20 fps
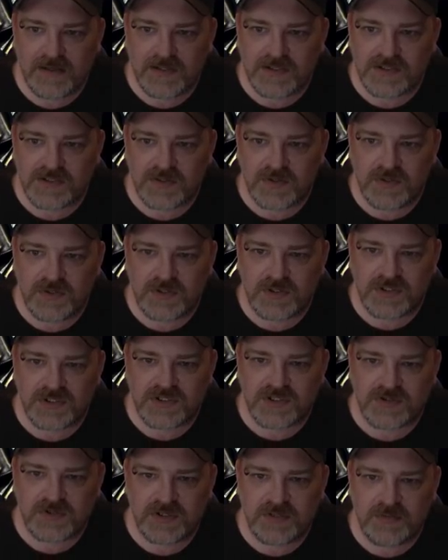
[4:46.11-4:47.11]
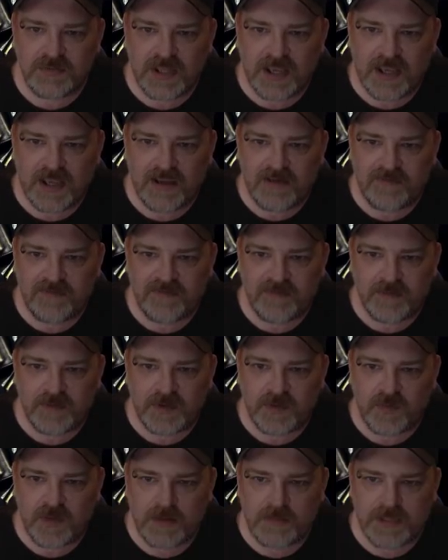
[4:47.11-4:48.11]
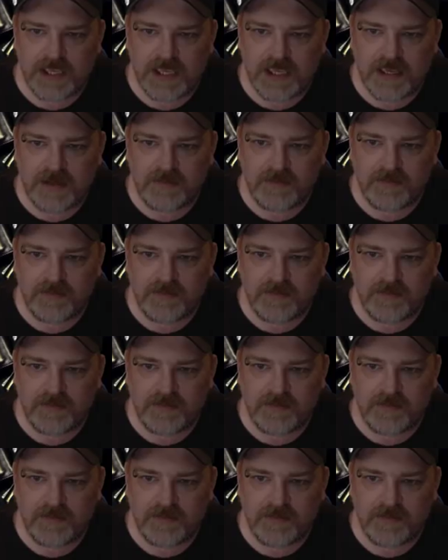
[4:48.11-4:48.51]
so you can stream live from your webcam.